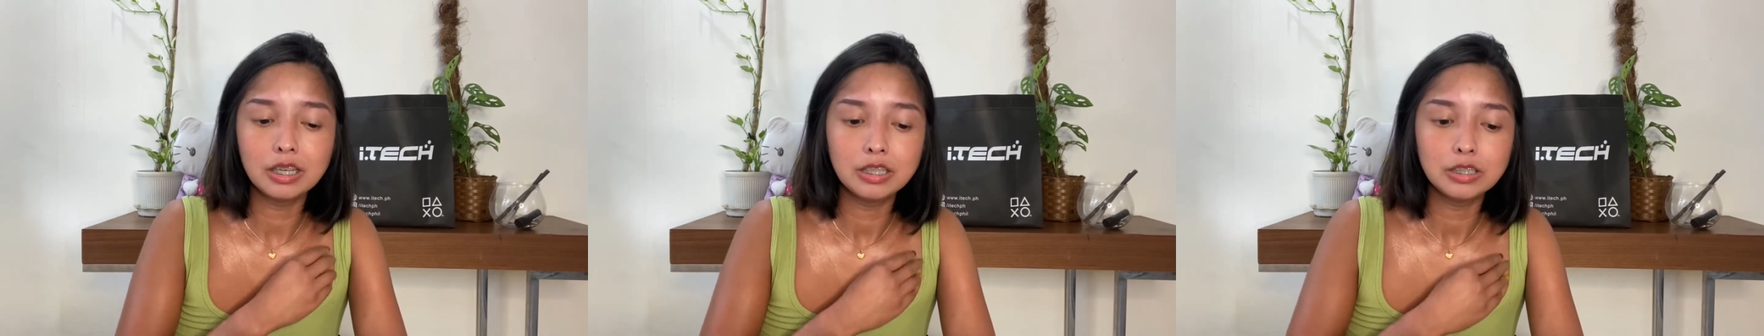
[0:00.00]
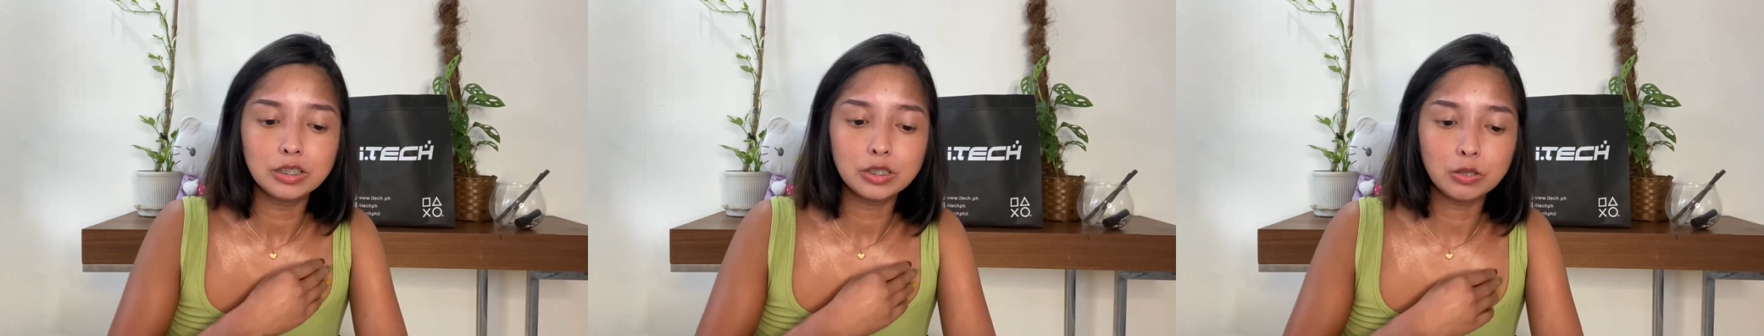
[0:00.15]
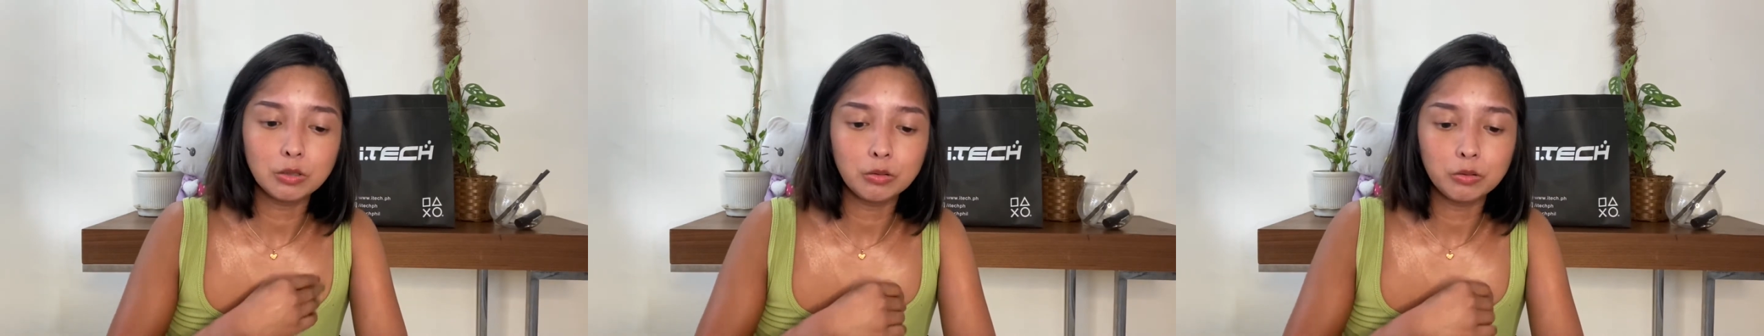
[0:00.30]

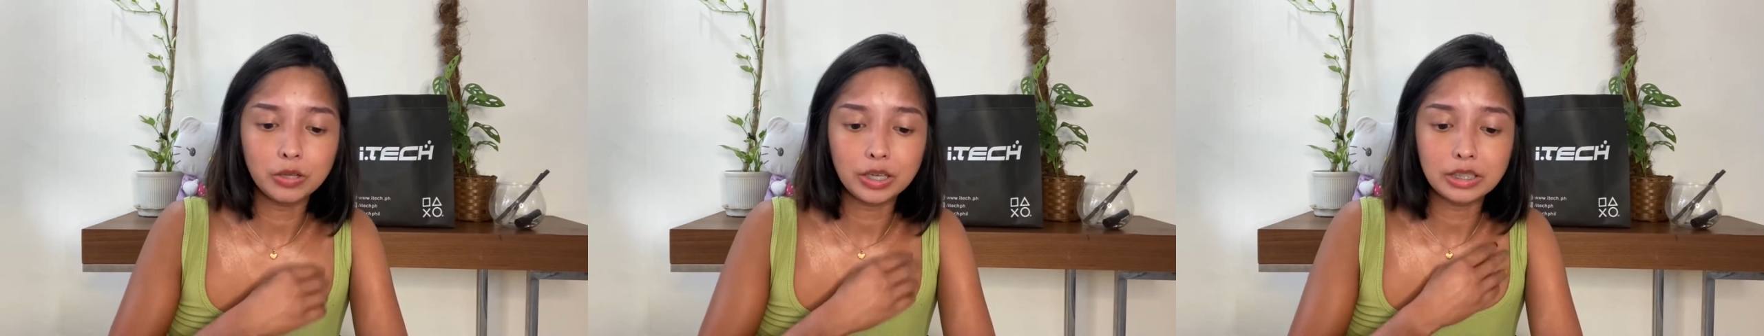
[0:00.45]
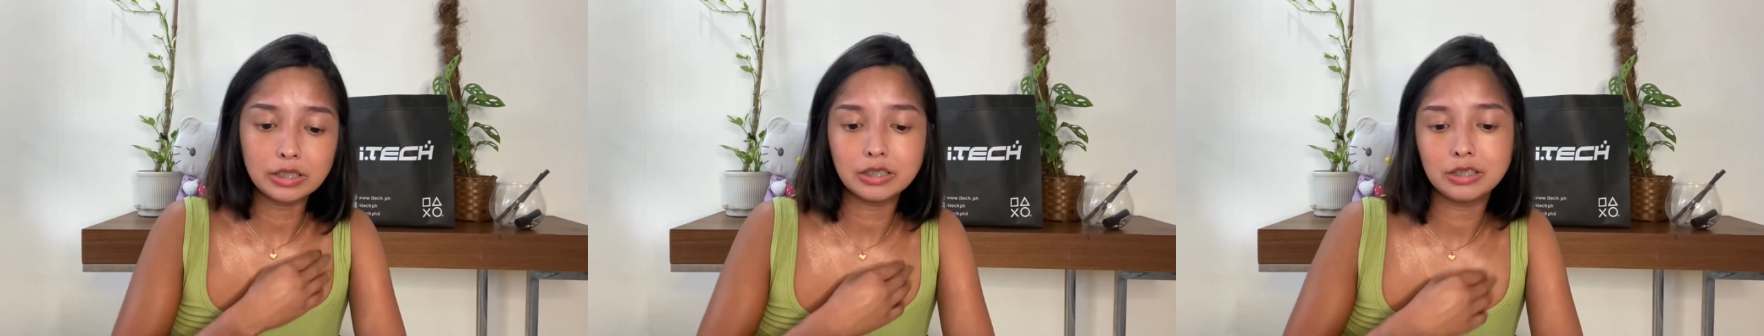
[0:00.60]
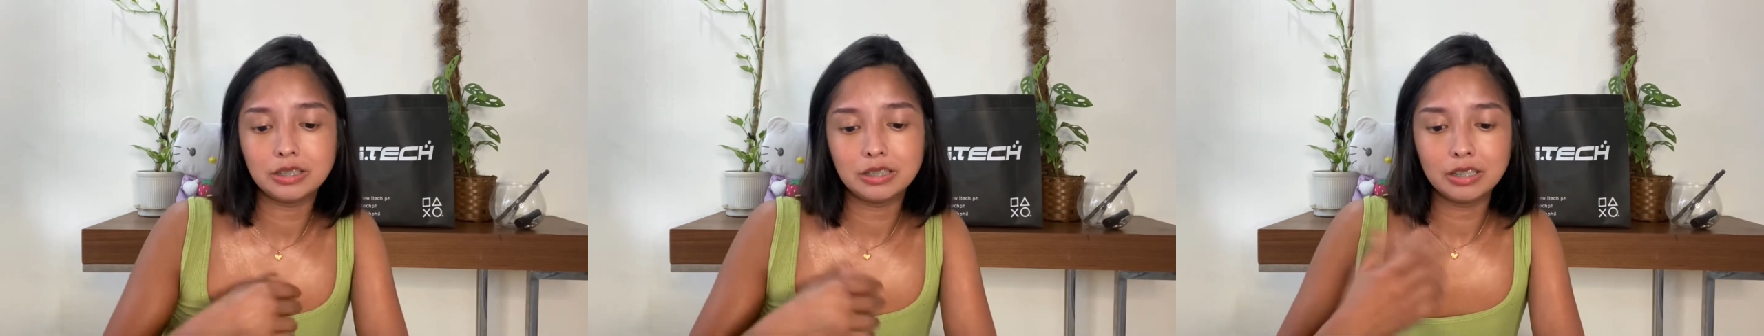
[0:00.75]
So
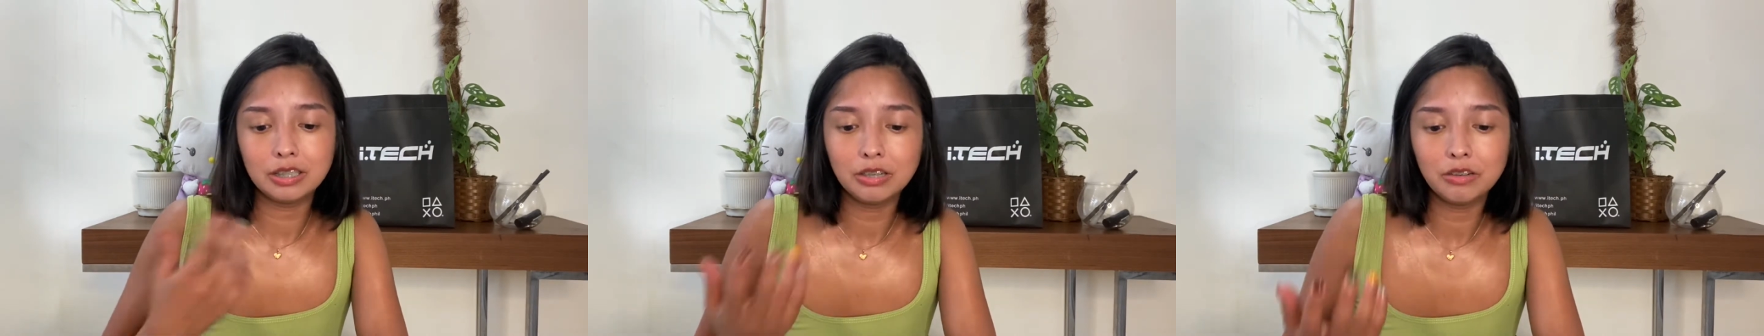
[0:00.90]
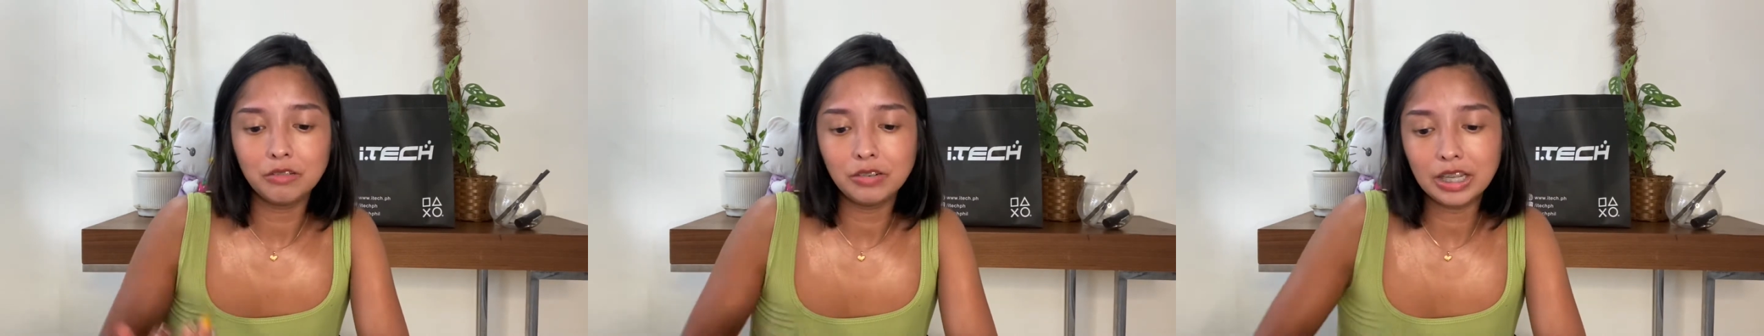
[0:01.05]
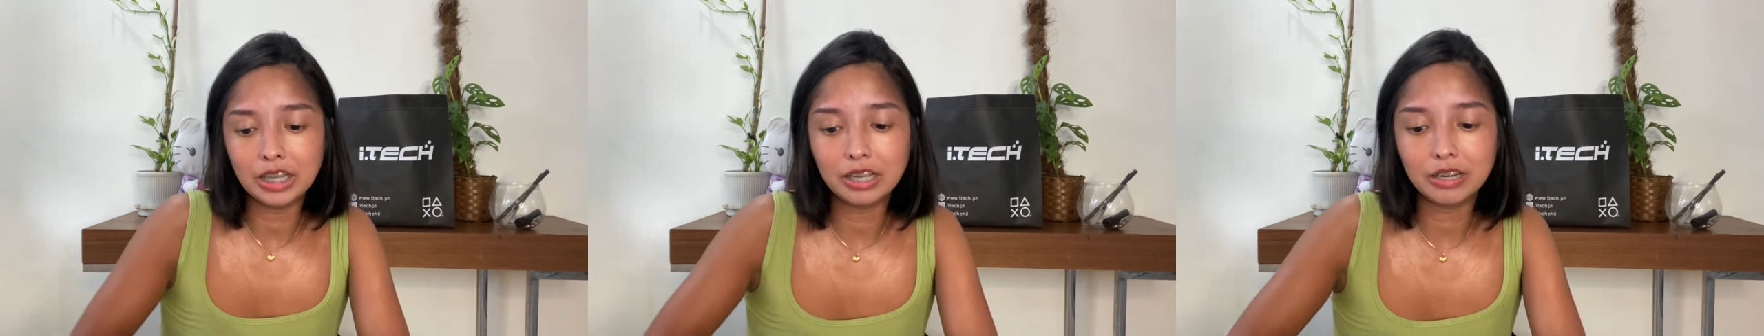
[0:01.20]
it's
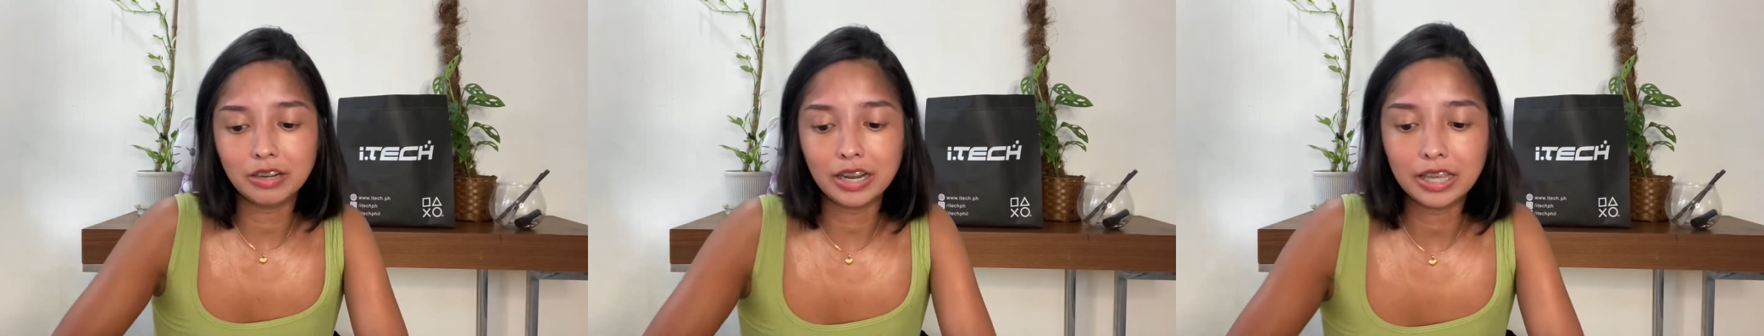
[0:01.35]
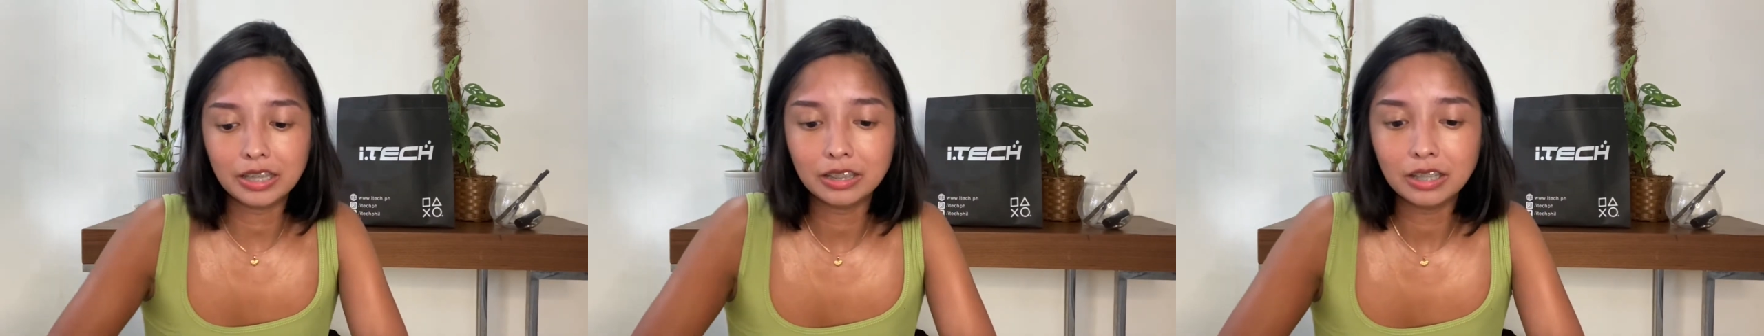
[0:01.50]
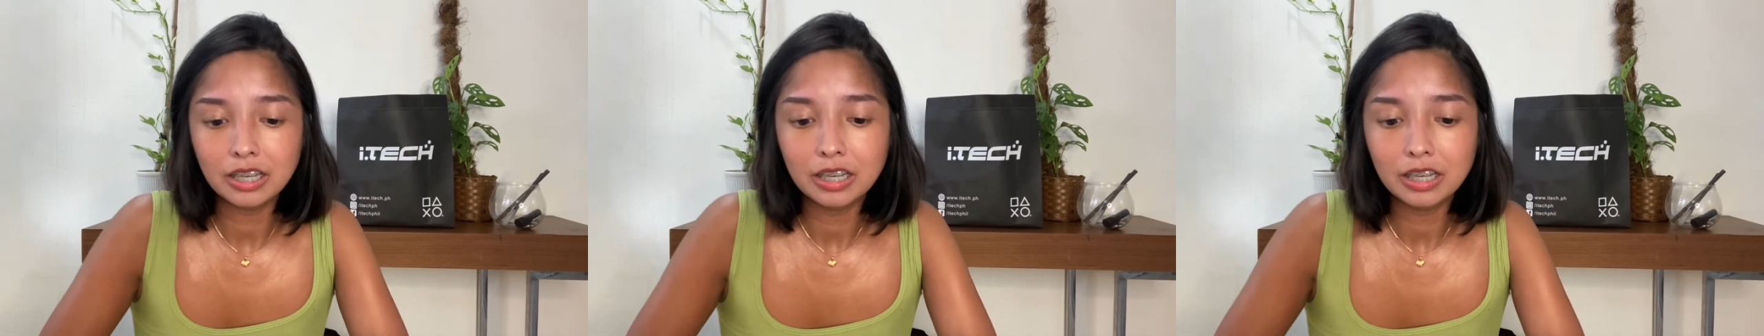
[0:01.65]
really great.